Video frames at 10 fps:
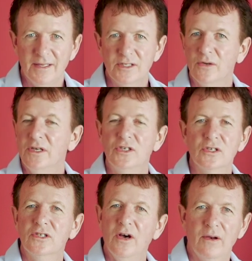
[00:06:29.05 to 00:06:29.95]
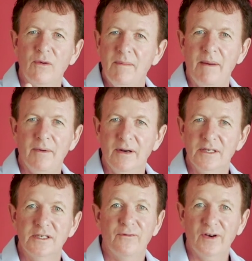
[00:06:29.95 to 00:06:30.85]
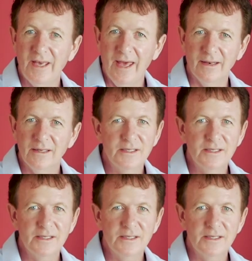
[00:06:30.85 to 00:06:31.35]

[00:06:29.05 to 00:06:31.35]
So you just got to remember to forget